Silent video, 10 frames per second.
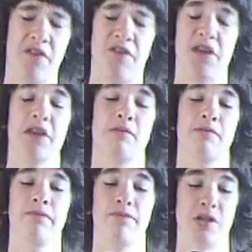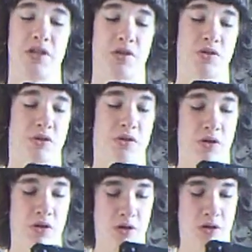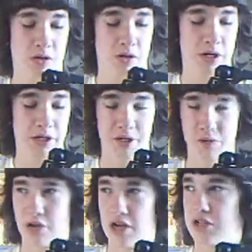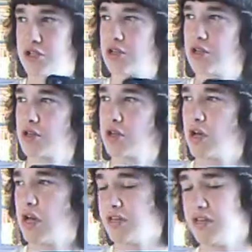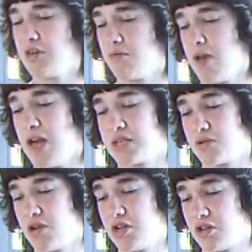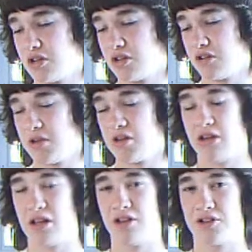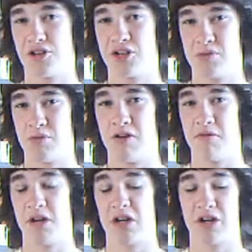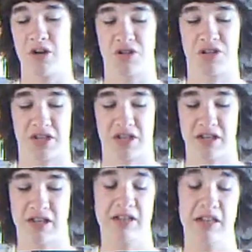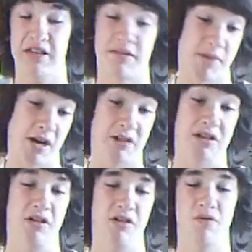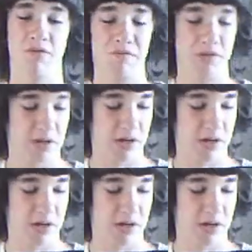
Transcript: feet is a good range. I think your max range that you're going to be able to hit a target is probably about 160, and that's out of the box, so